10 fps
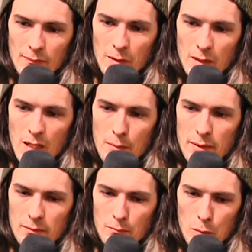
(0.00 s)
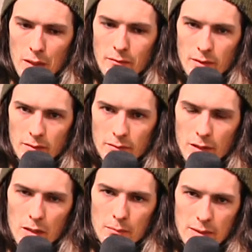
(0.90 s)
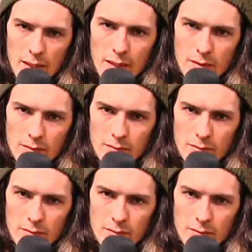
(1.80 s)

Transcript: a comment, whatever. You know what I'm saying.